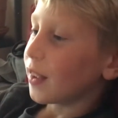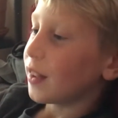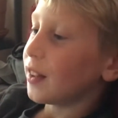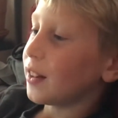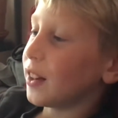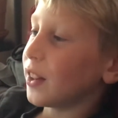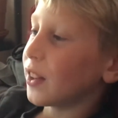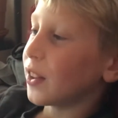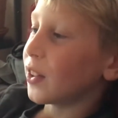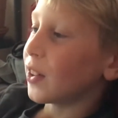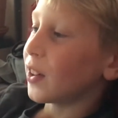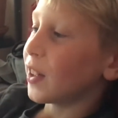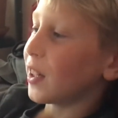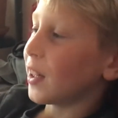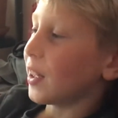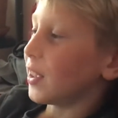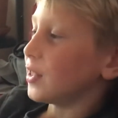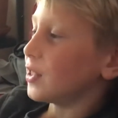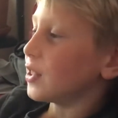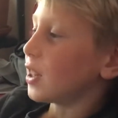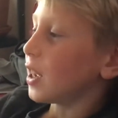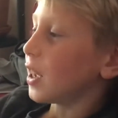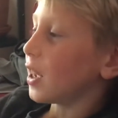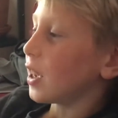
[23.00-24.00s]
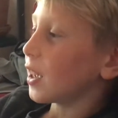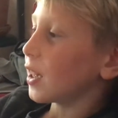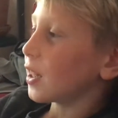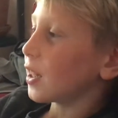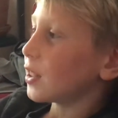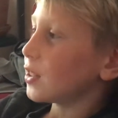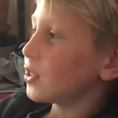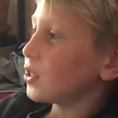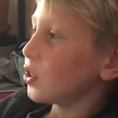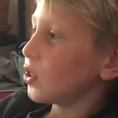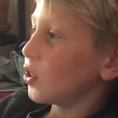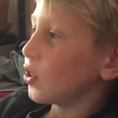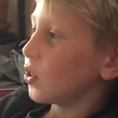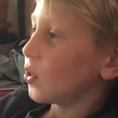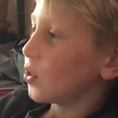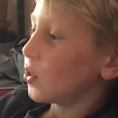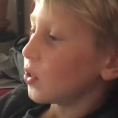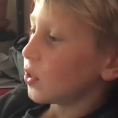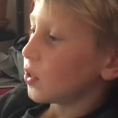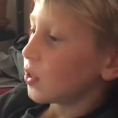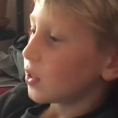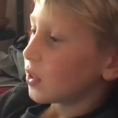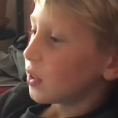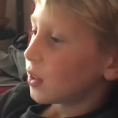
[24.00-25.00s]
Dear Nash, I got your note
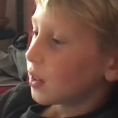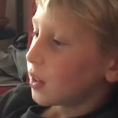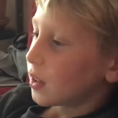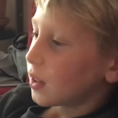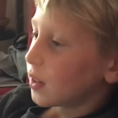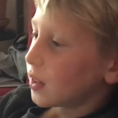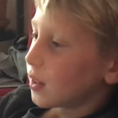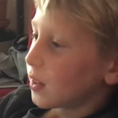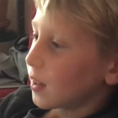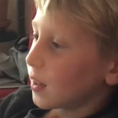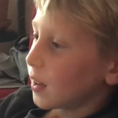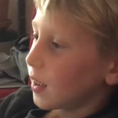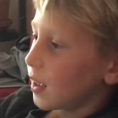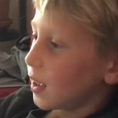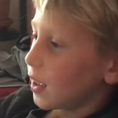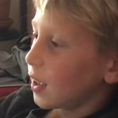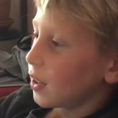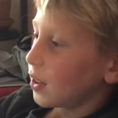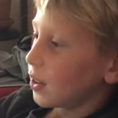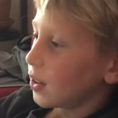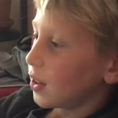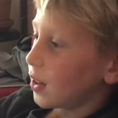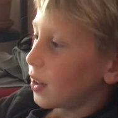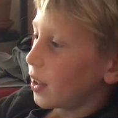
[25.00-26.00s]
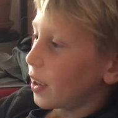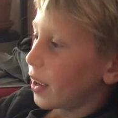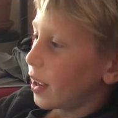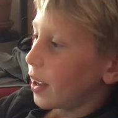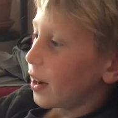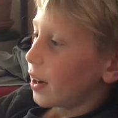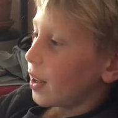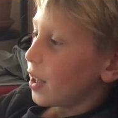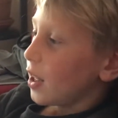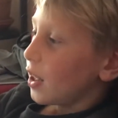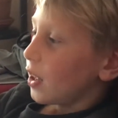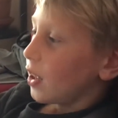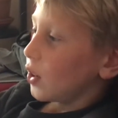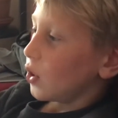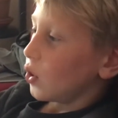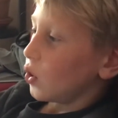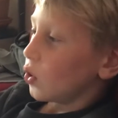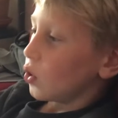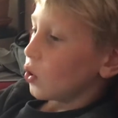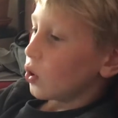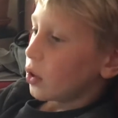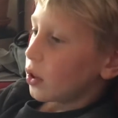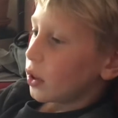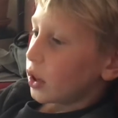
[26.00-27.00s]
saying that
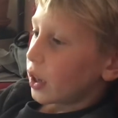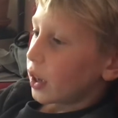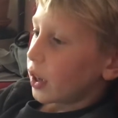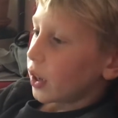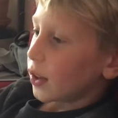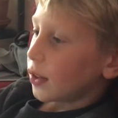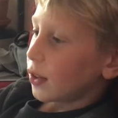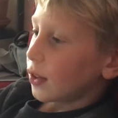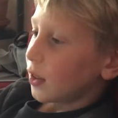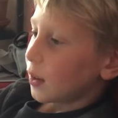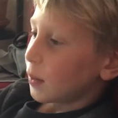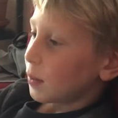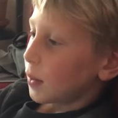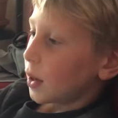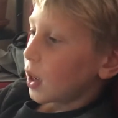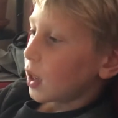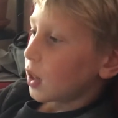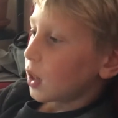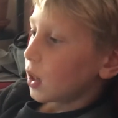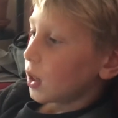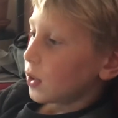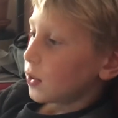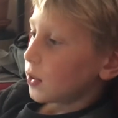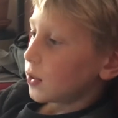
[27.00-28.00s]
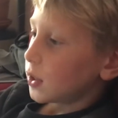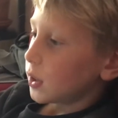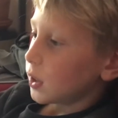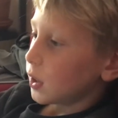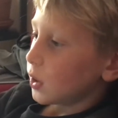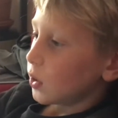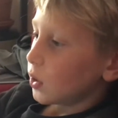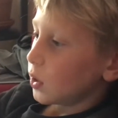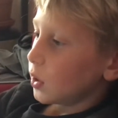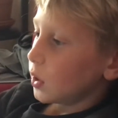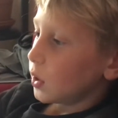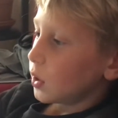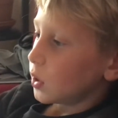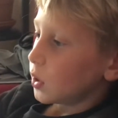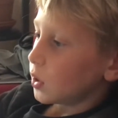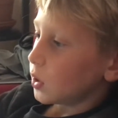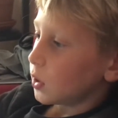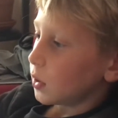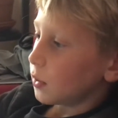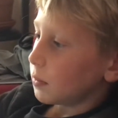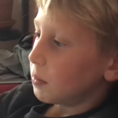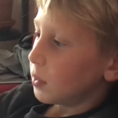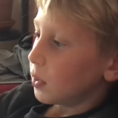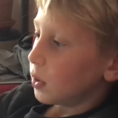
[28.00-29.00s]
you like the My Life series
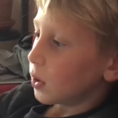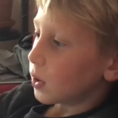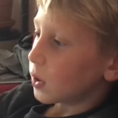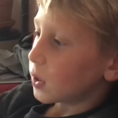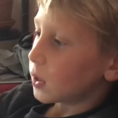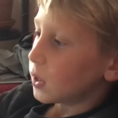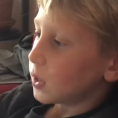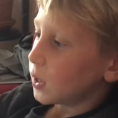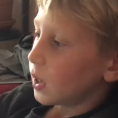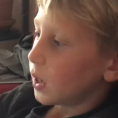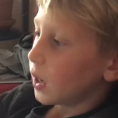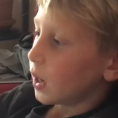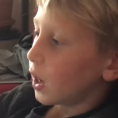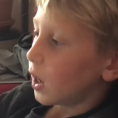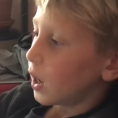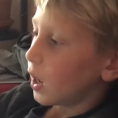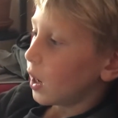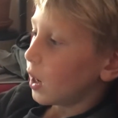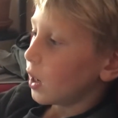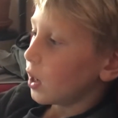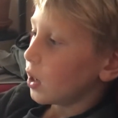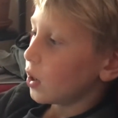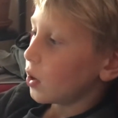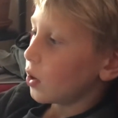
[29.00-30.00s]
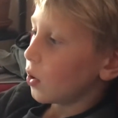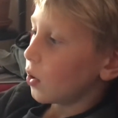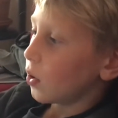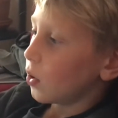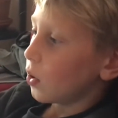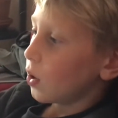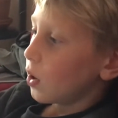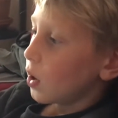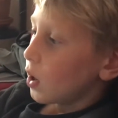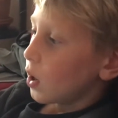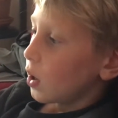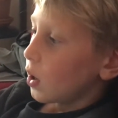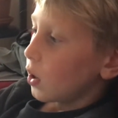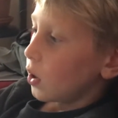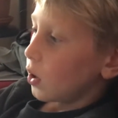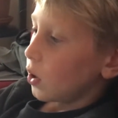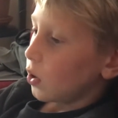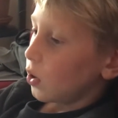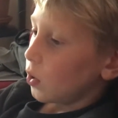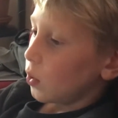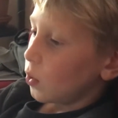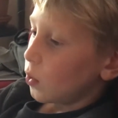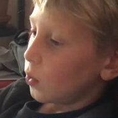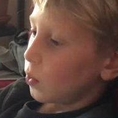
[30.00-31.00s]
of books, and I know
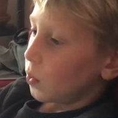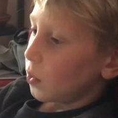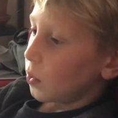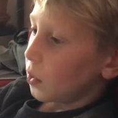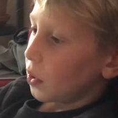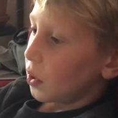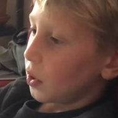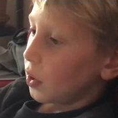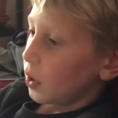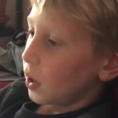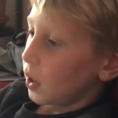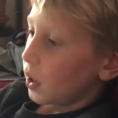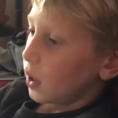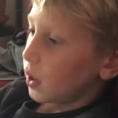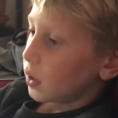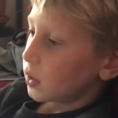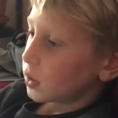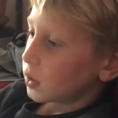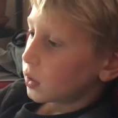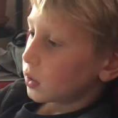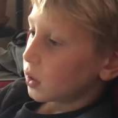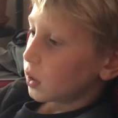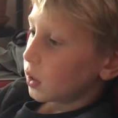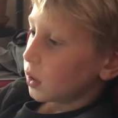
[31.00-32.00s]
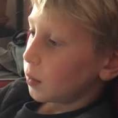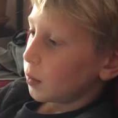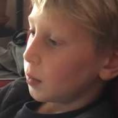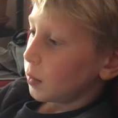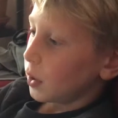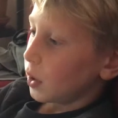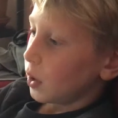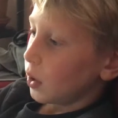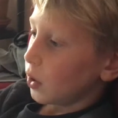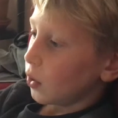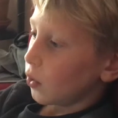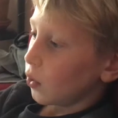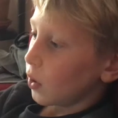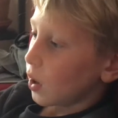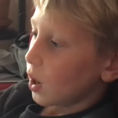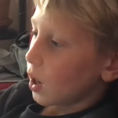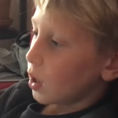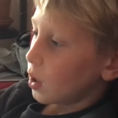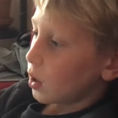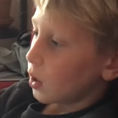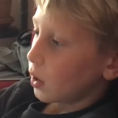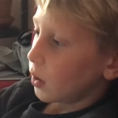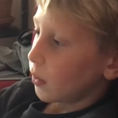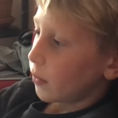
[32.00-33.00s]
you weren't asking me
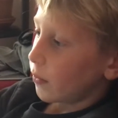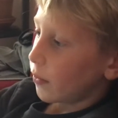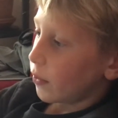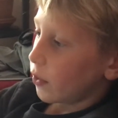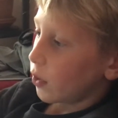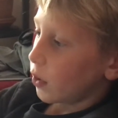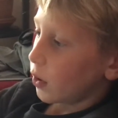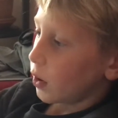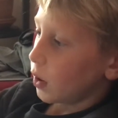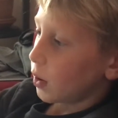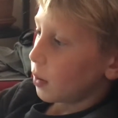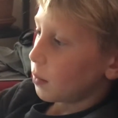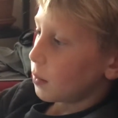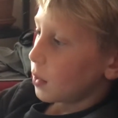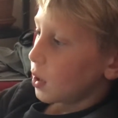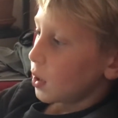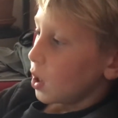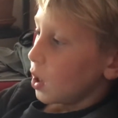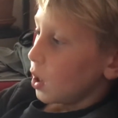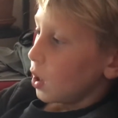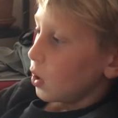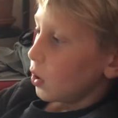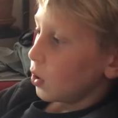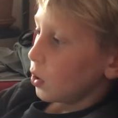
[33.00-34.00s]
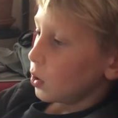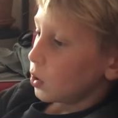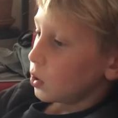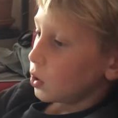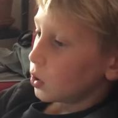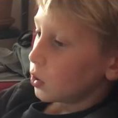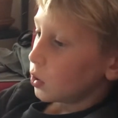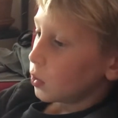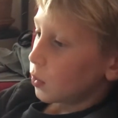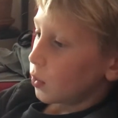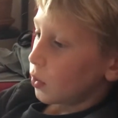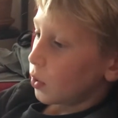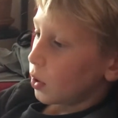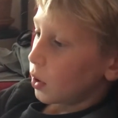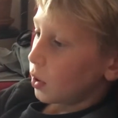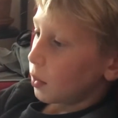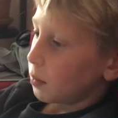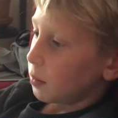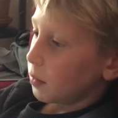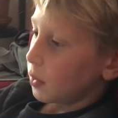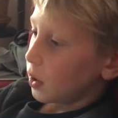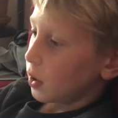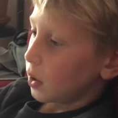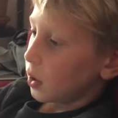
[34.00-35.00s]
directly for them. You just wanted
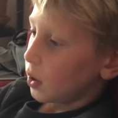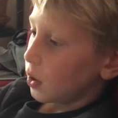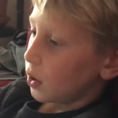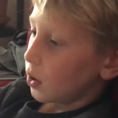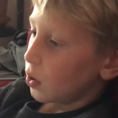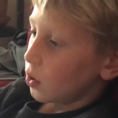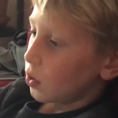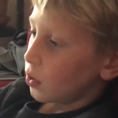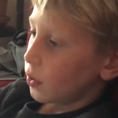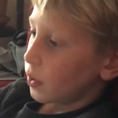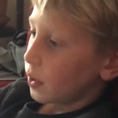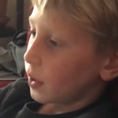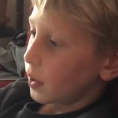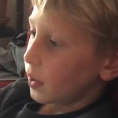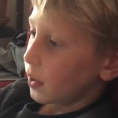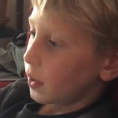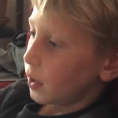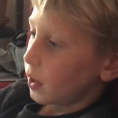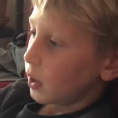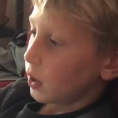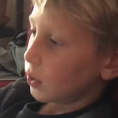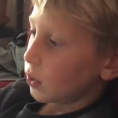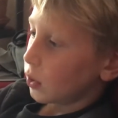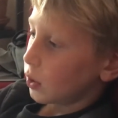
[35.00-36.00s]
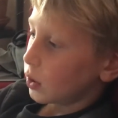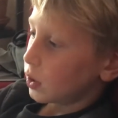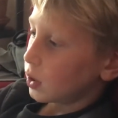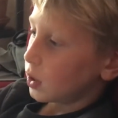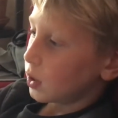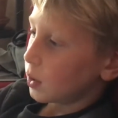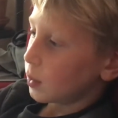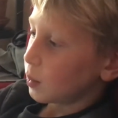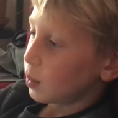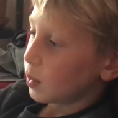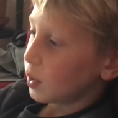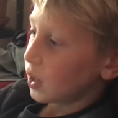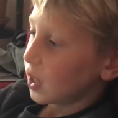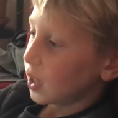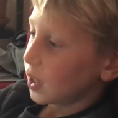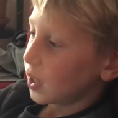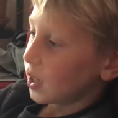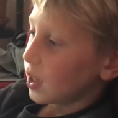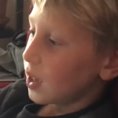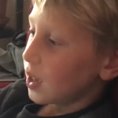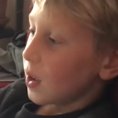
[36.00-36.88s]
me to know that there was something